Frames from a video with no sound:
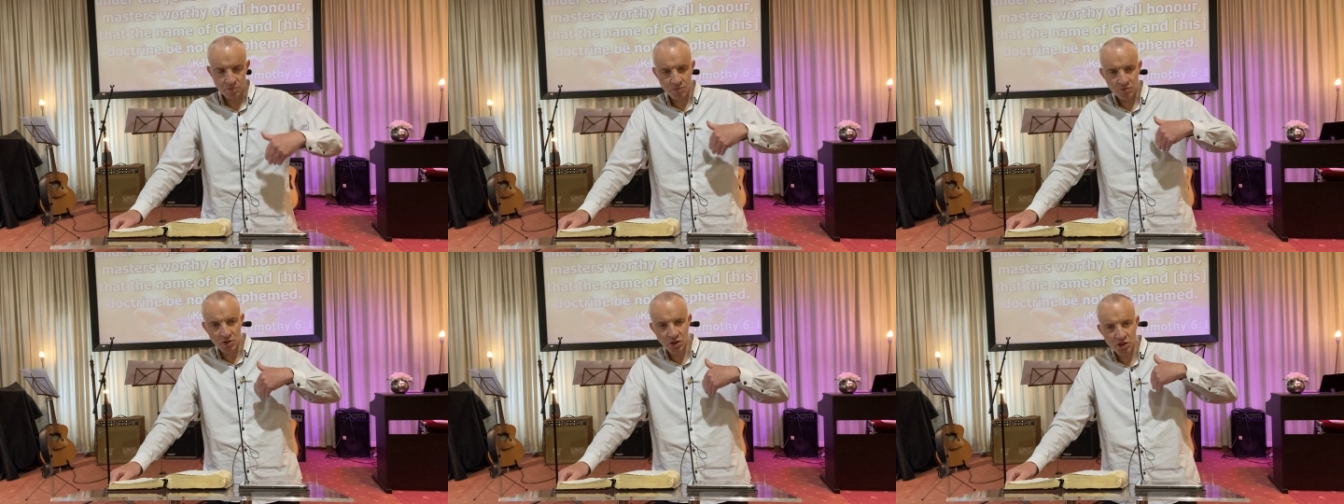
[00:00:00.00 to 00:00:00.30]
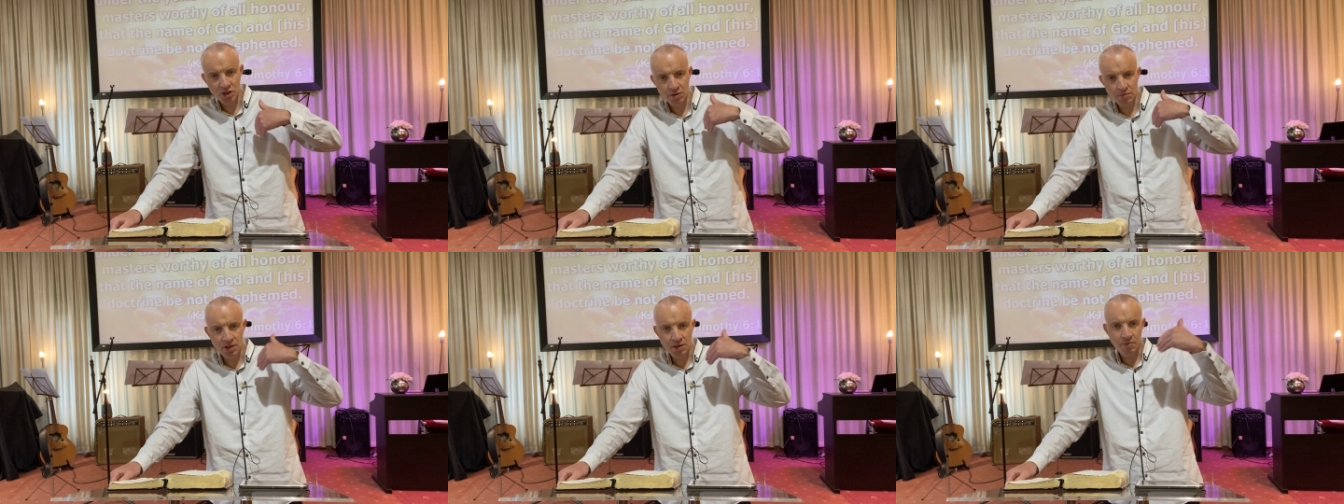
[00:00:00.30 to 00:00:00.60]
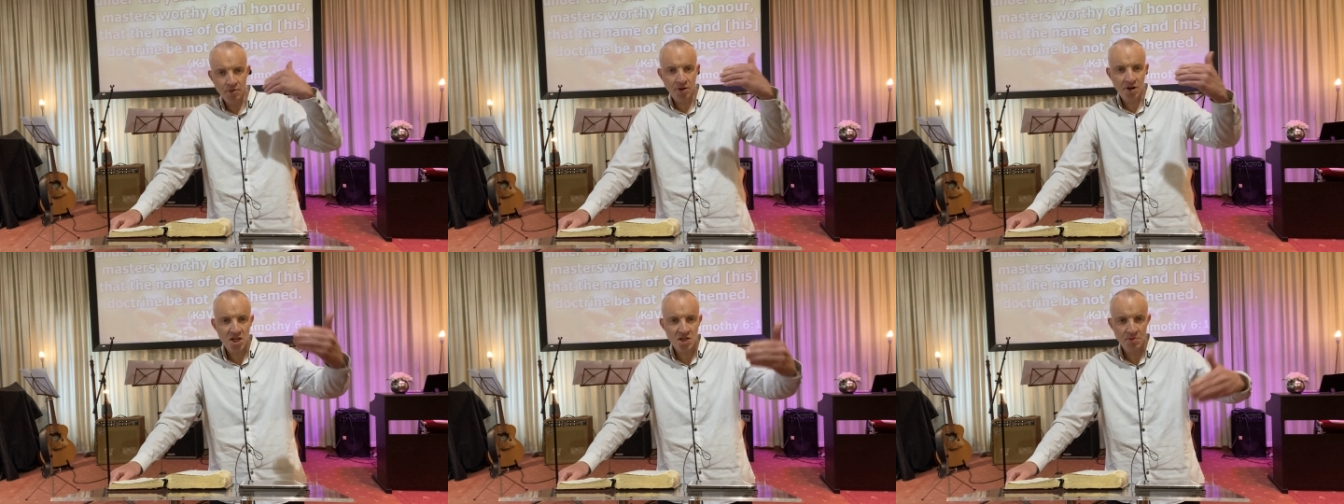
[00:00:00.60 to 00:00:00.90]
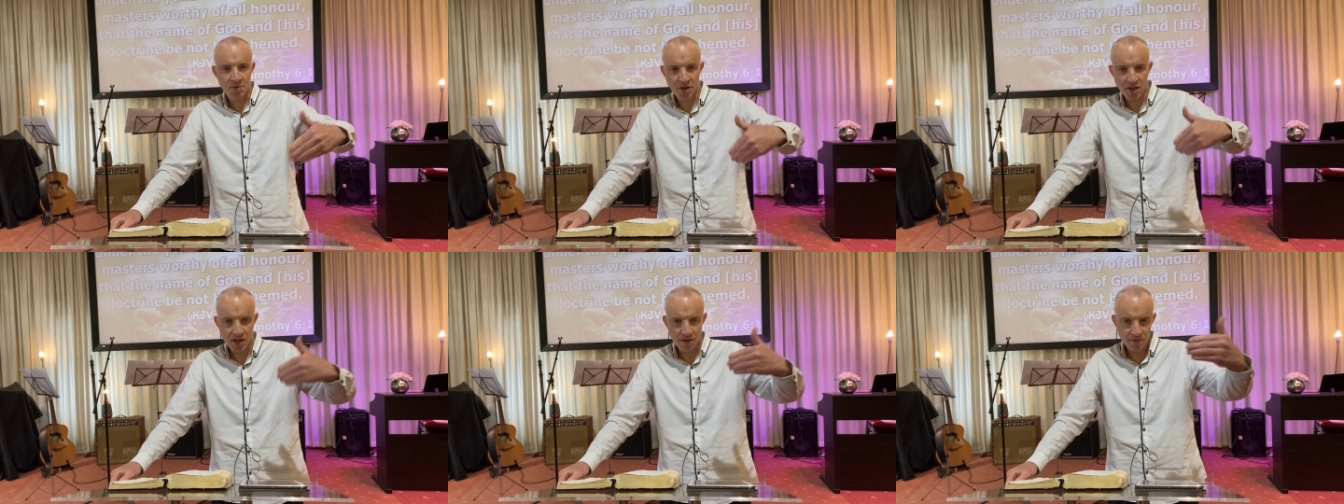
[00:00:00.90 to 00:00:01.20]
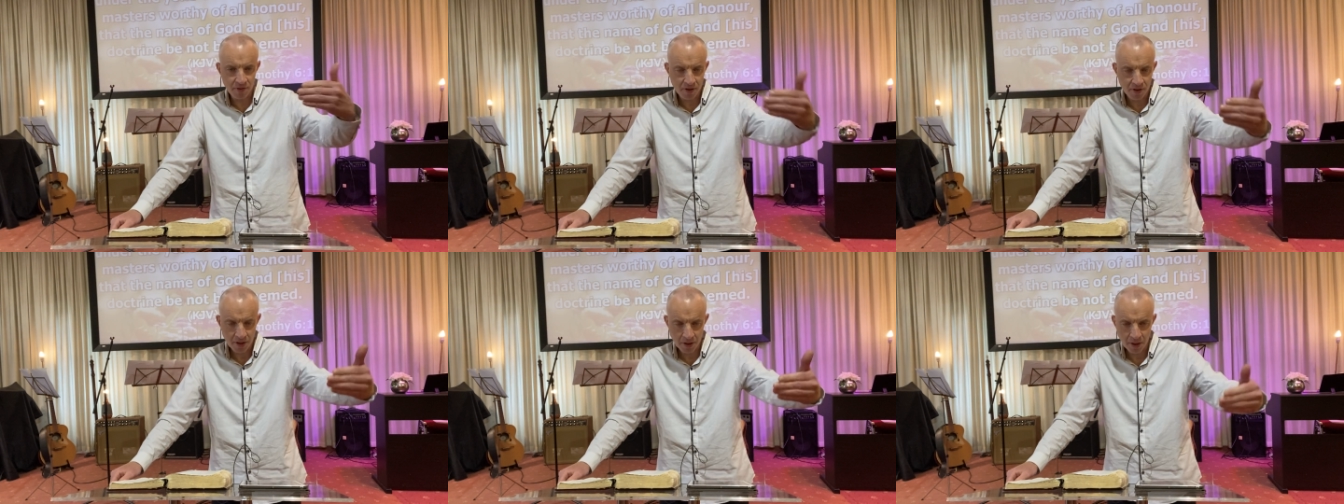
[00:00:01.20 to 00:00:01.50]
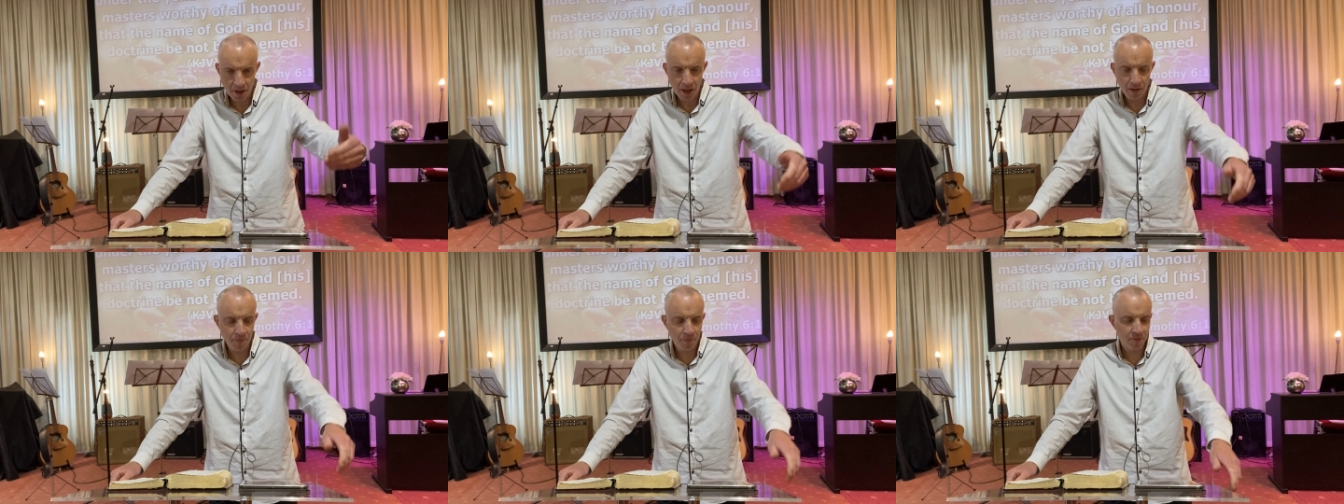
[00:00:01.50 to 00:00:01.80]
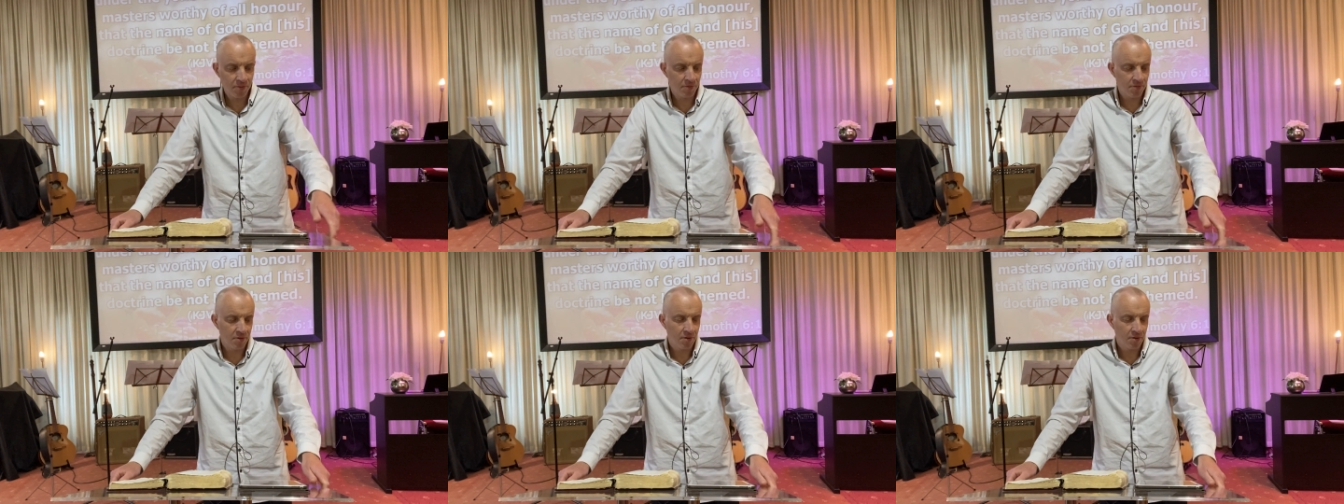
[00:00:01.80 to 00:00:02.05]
use some of the money that's been given to help